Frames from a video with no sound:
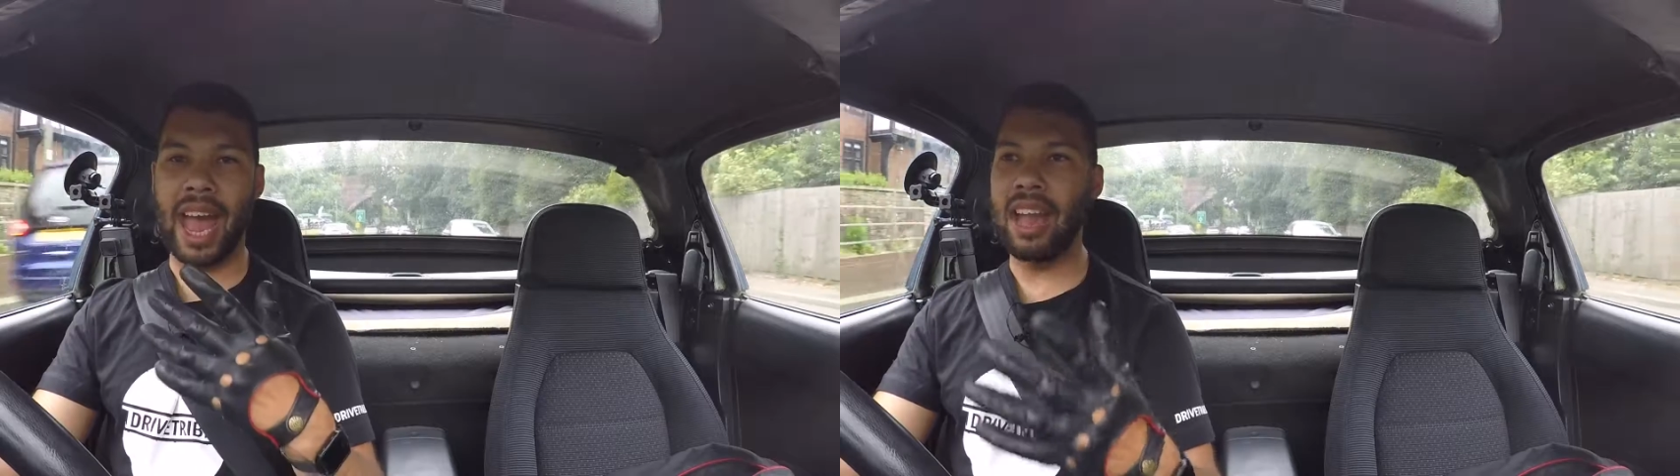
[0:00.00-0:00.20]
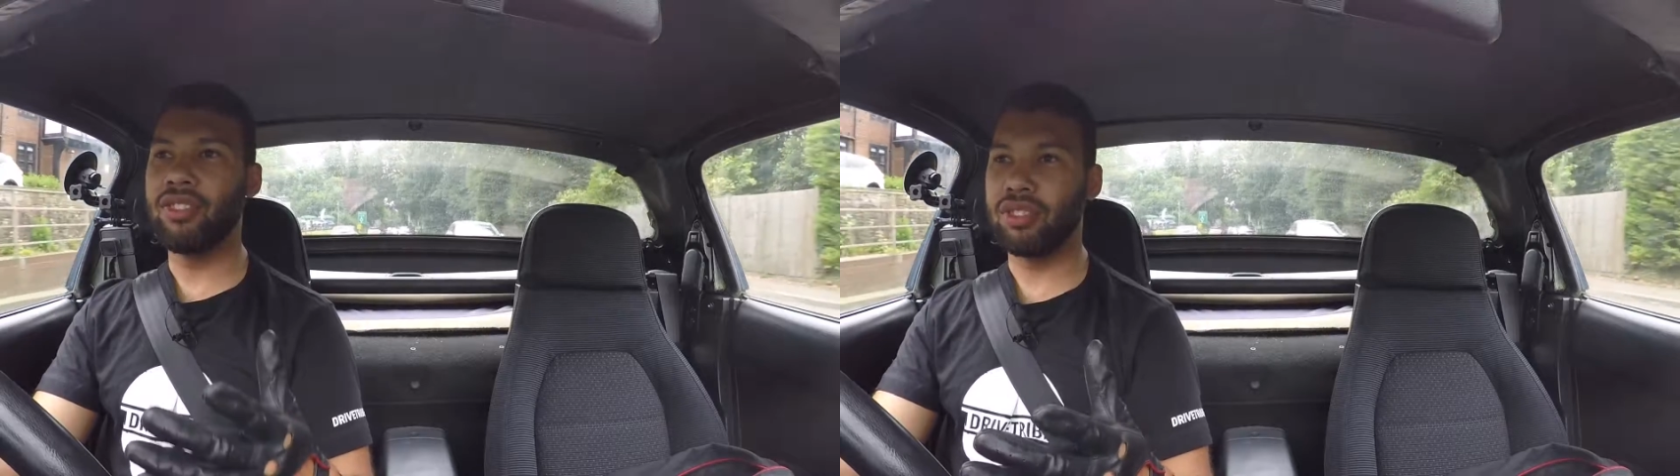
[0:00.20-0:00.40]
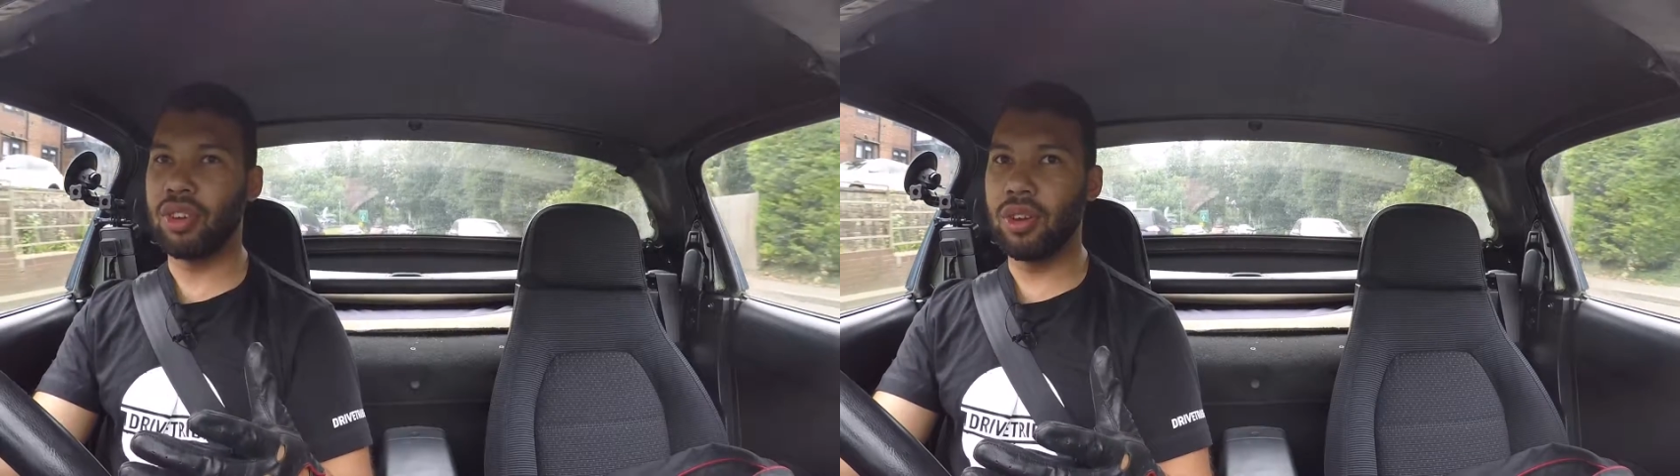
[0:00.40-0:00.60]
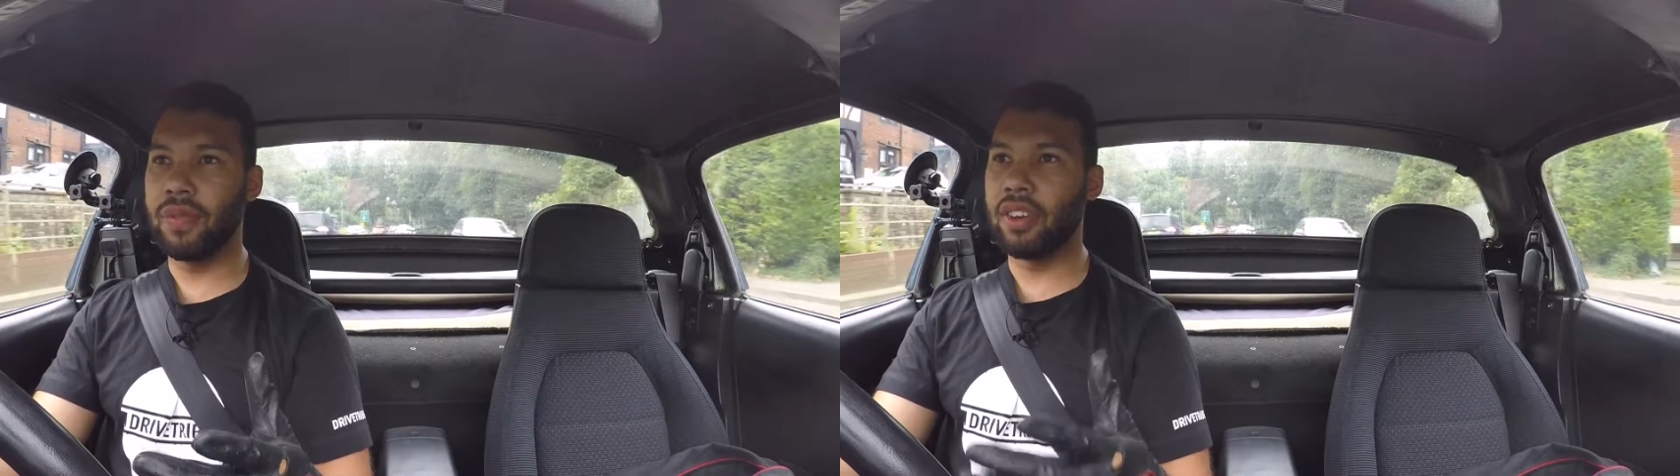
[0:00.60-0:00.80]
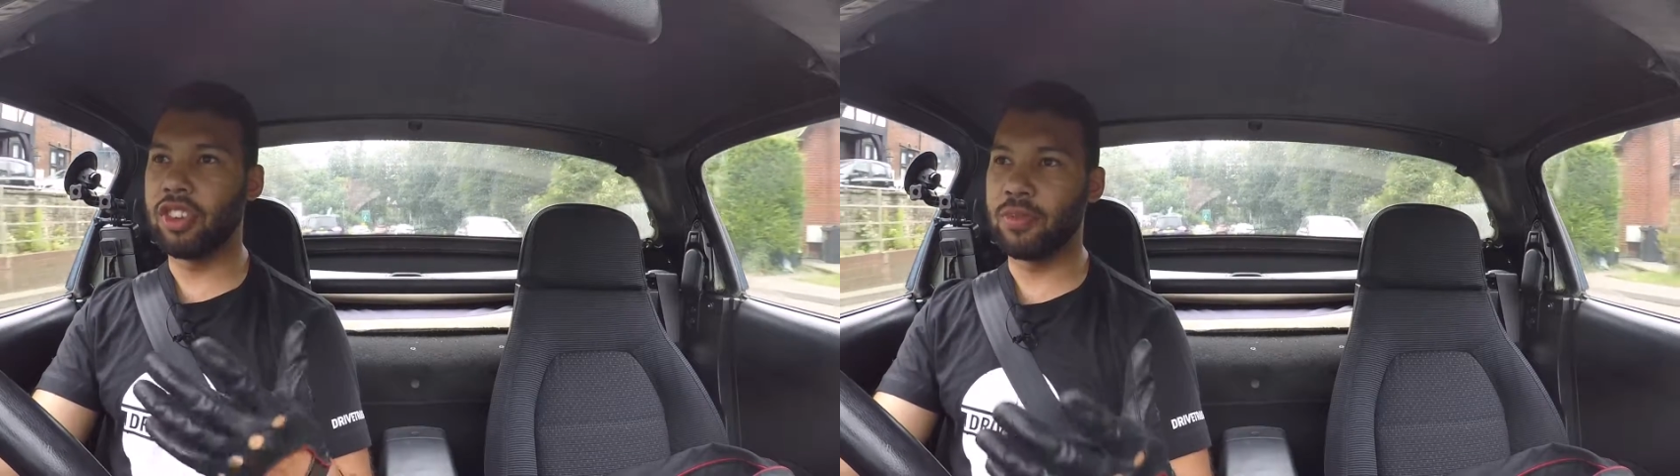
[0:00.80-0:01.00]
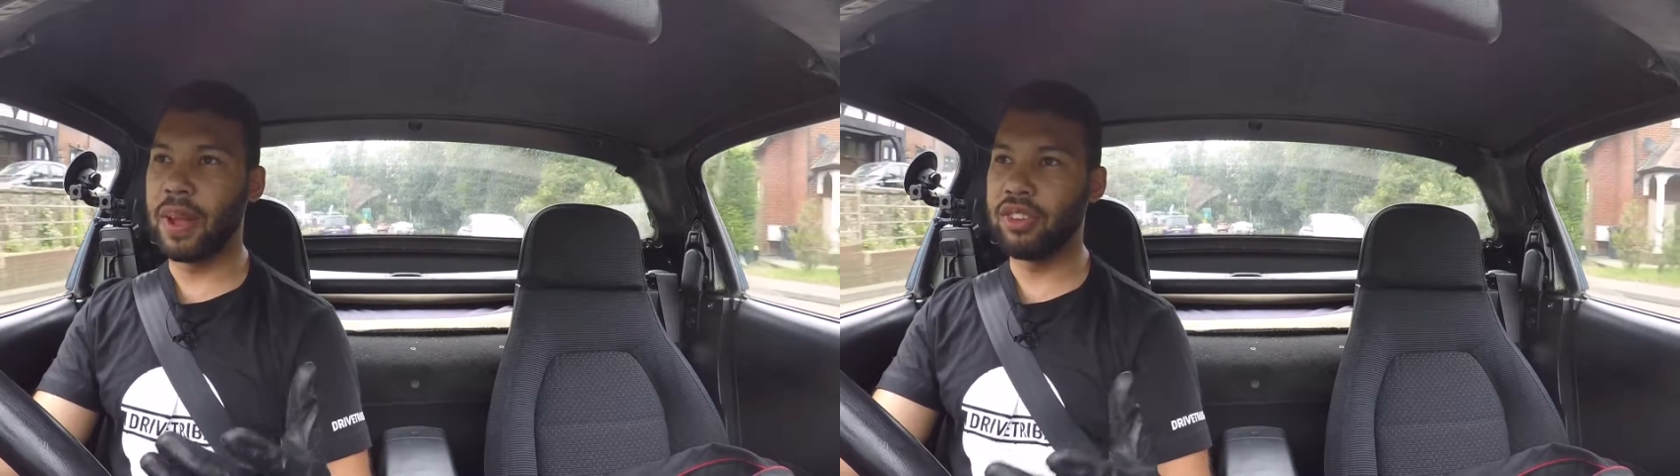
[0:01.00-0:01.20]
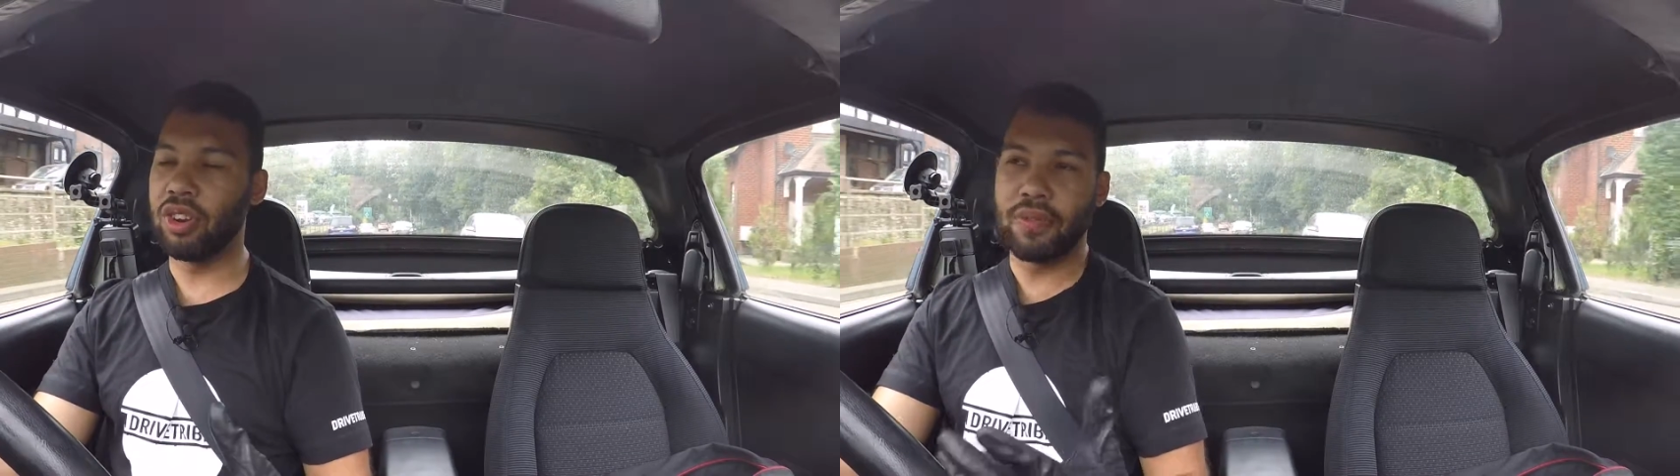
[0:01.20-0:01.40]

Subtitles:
edge to the suspension,